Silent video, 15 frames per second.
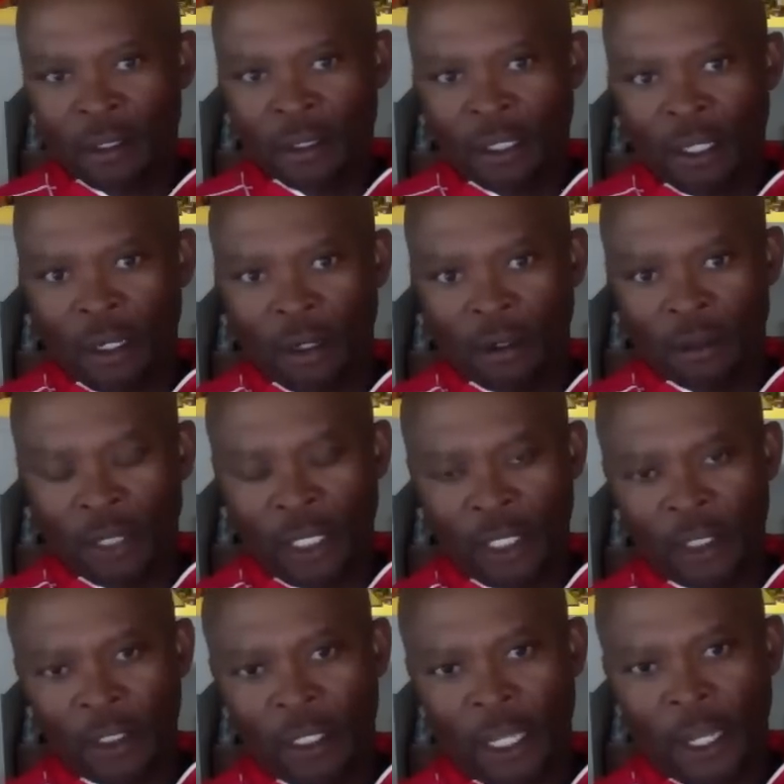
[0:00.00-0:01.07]
You know,
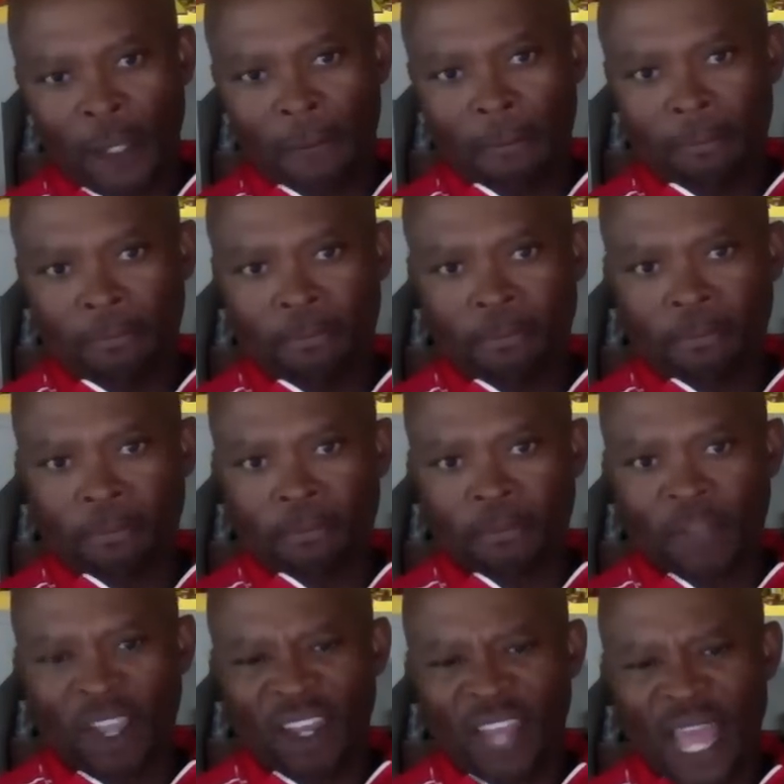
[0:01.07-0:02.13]
and um,
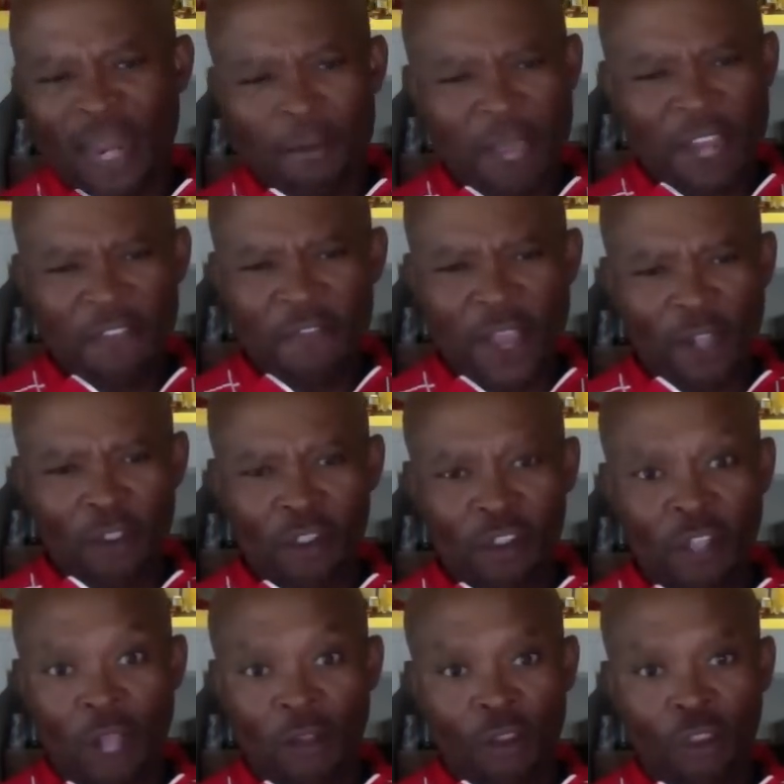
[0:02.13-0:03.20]
a lot of manufacturers
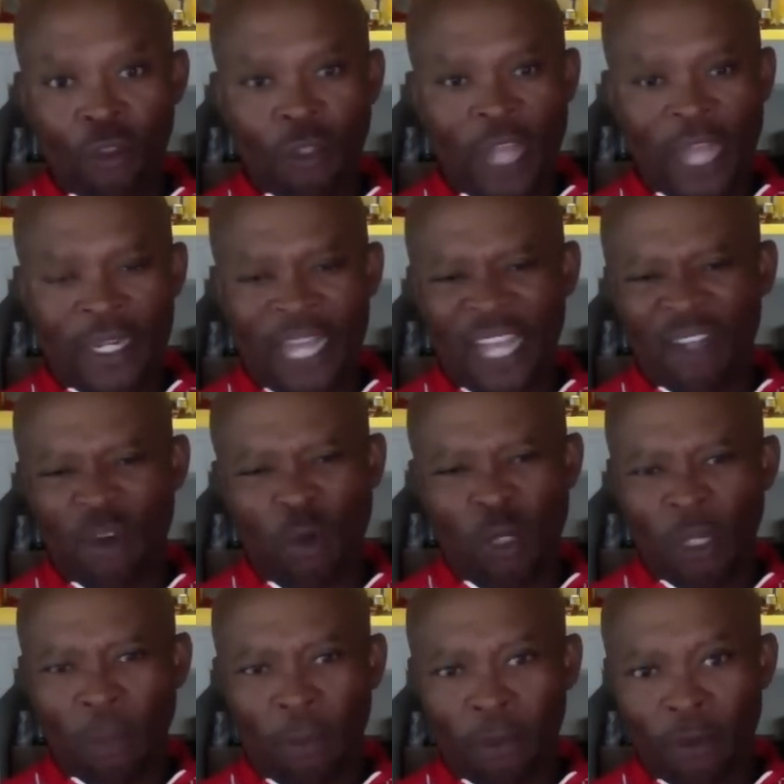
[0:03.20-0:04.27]
don't do that. Not
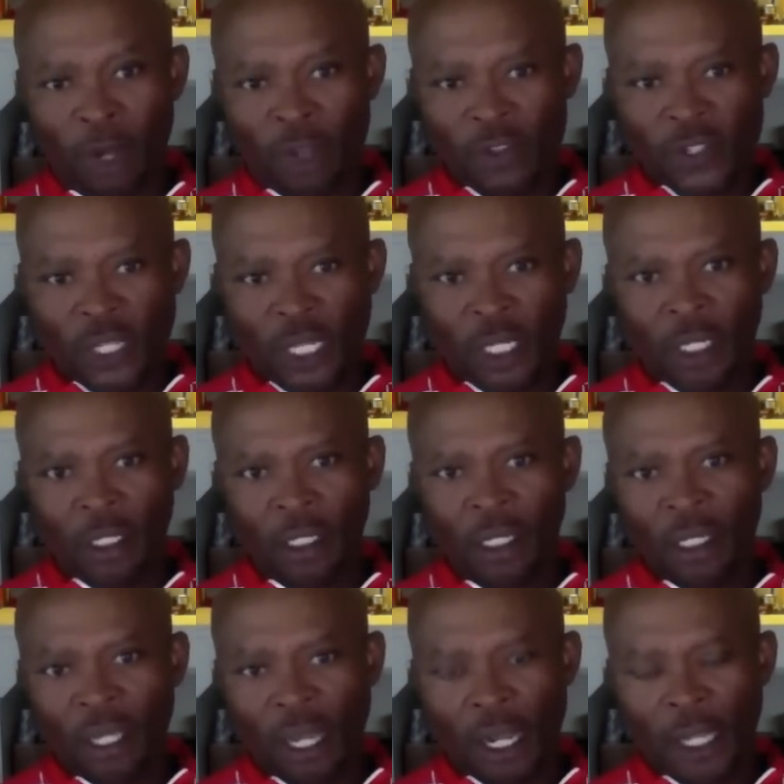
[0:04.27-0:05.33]
only Przewalski,
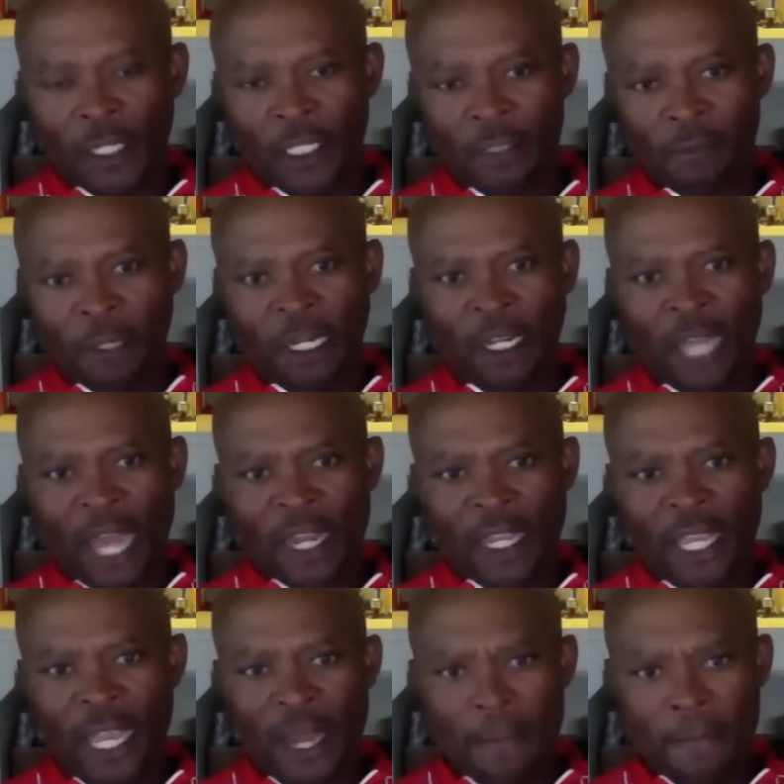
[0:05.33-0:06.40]
uh, there's been a lot
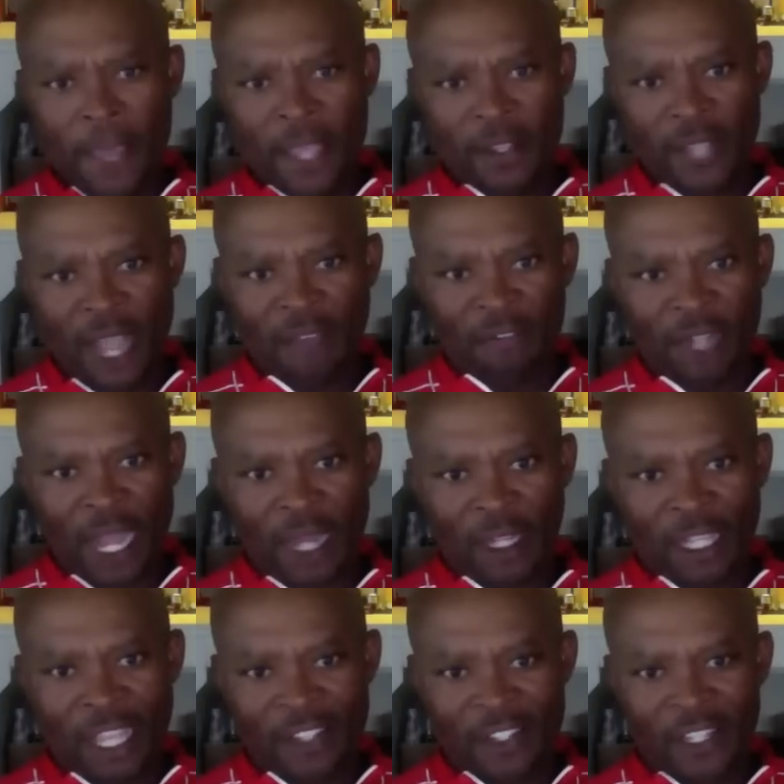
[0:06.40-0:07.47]
of hit and miss. I've got a
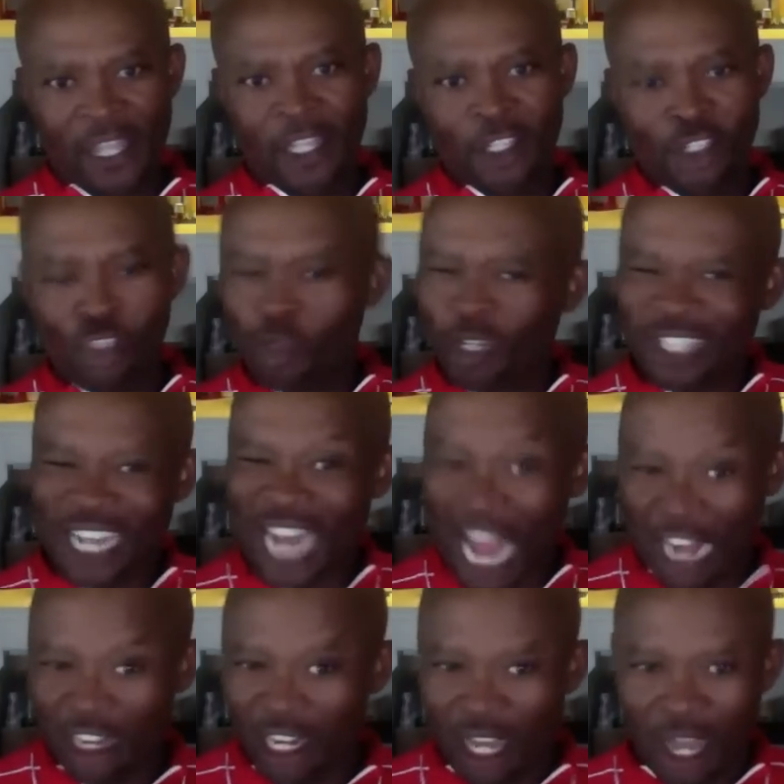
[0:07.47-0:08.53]
Castelli short that
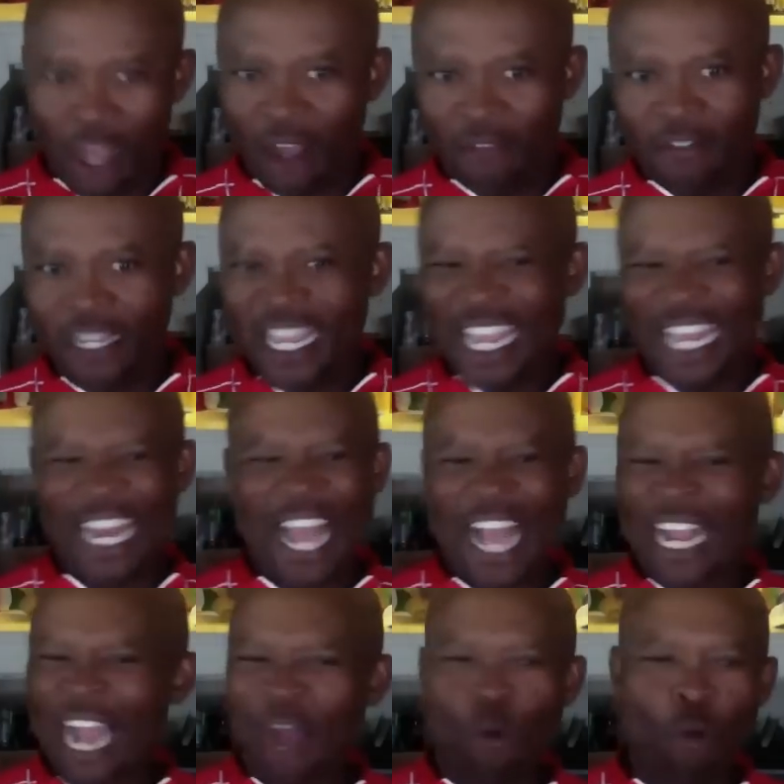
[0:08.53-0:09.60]
I love, and then
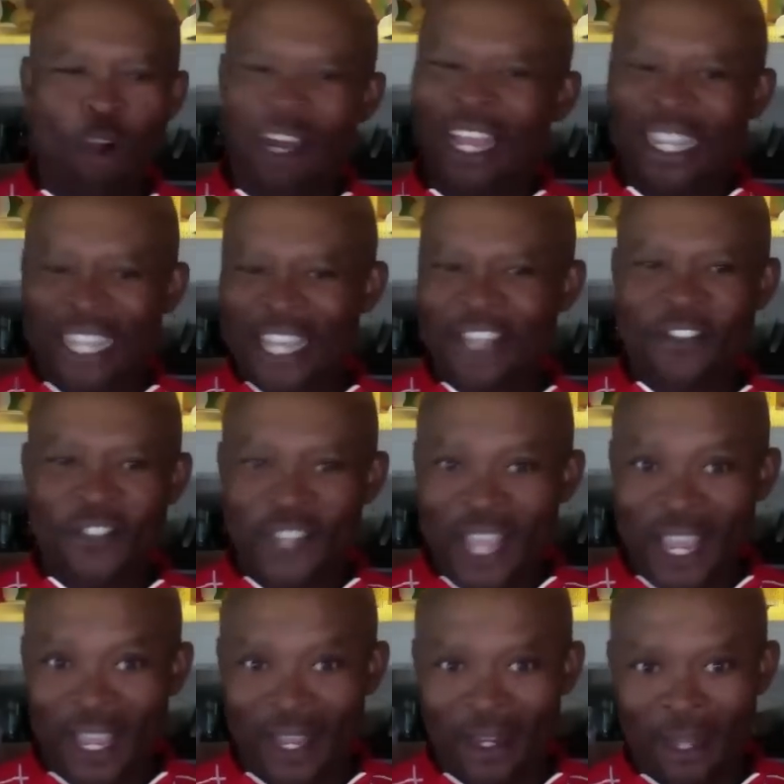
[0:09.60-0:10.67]
I got one I can't
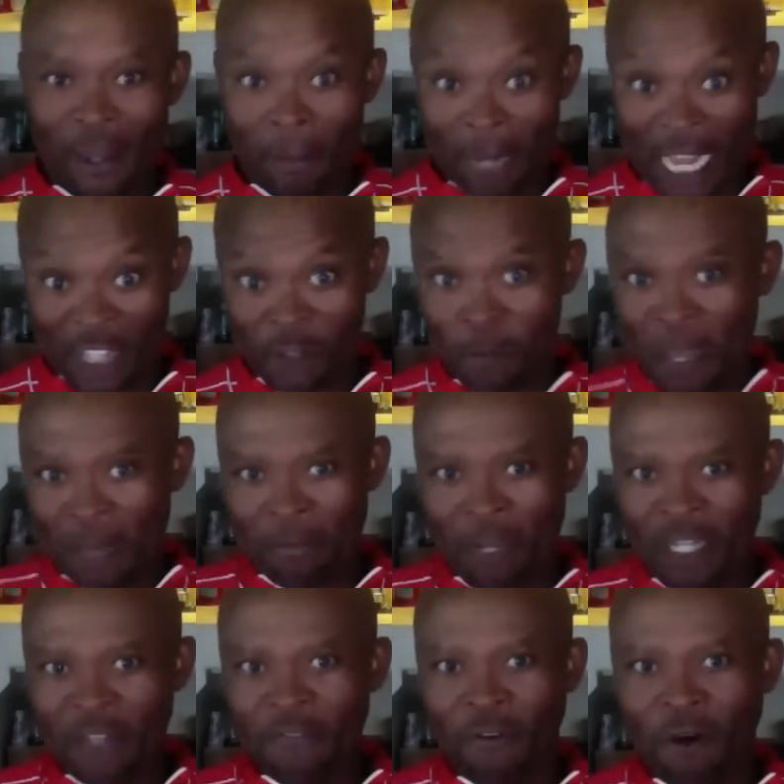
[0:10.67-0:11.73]
stand, but I spend
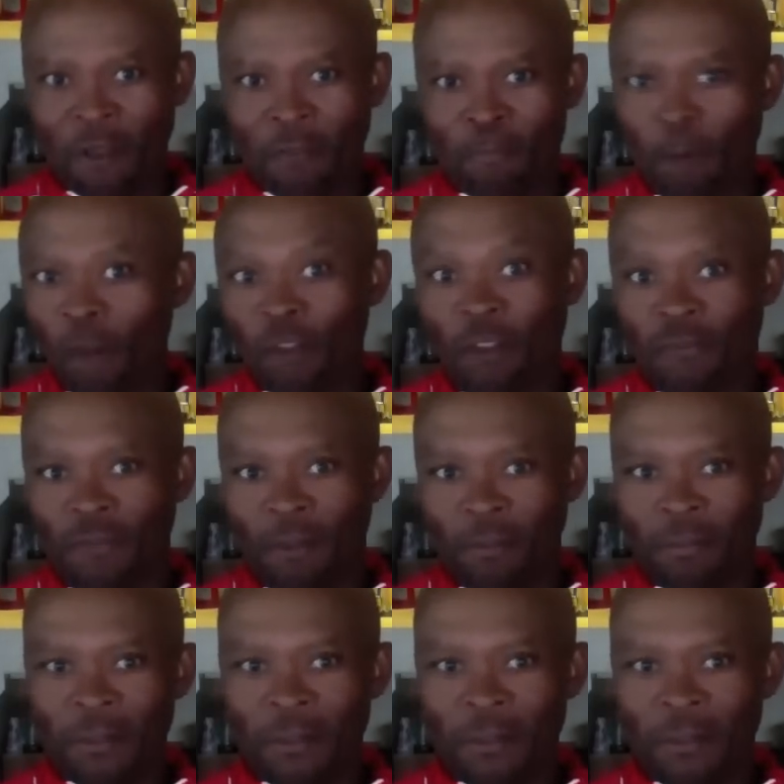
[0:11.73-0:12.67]
money for it, both of them,